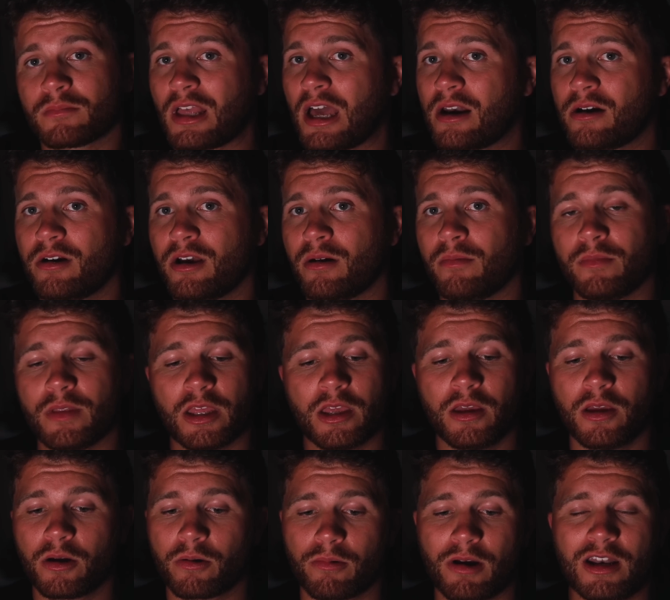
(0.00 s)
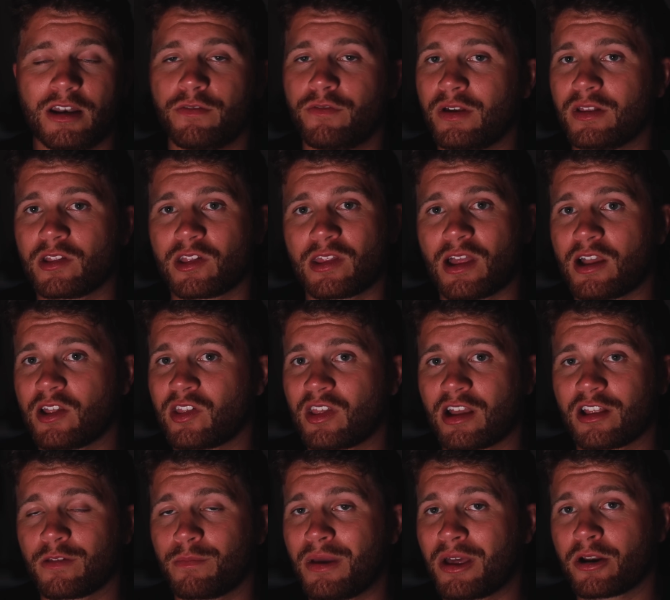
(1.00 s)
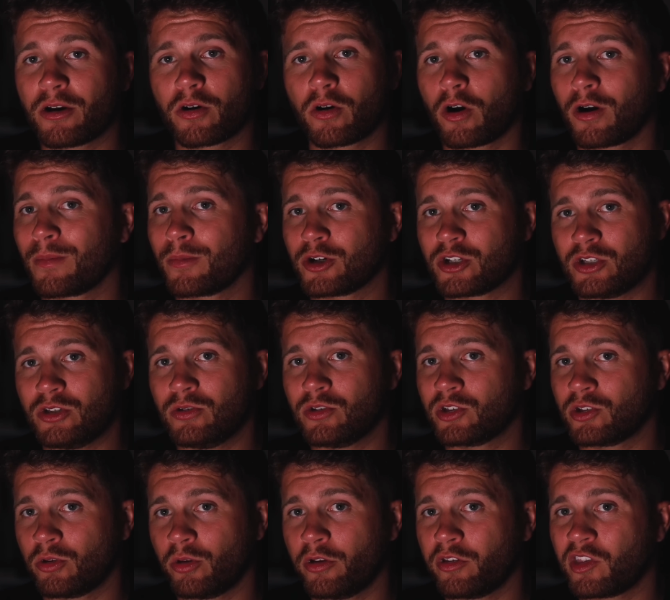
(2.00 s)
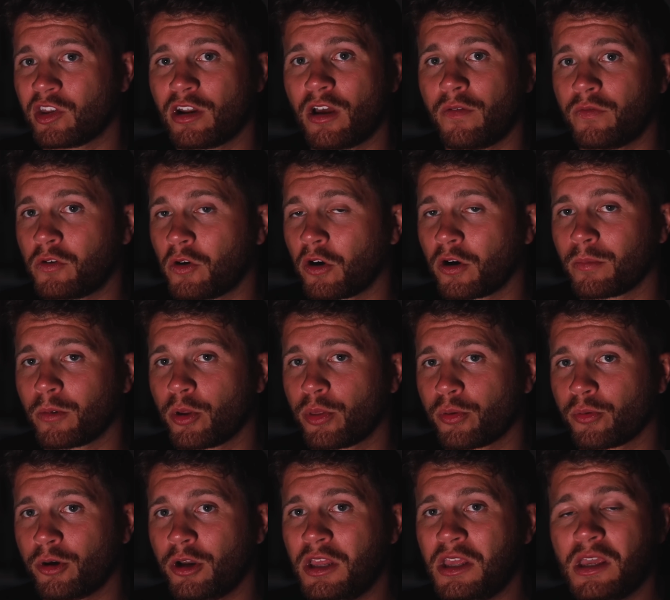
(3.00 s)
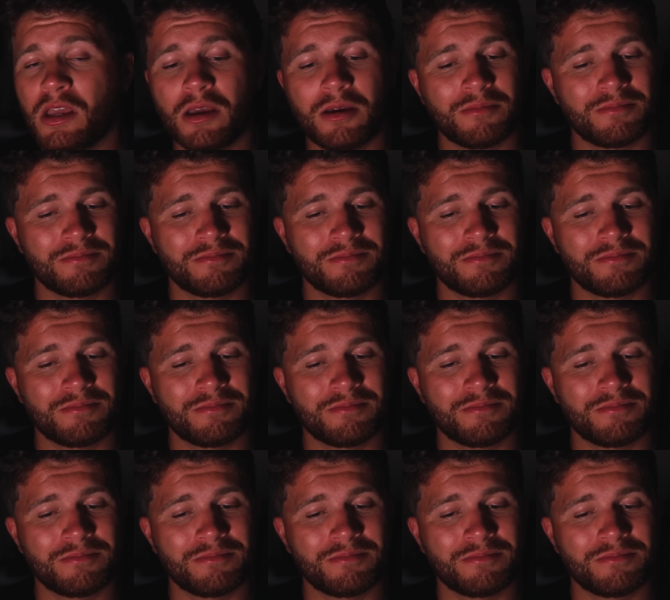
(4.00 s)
I don't know. Red defense dice sounds better. Armor 2 is close enough to Armor 3.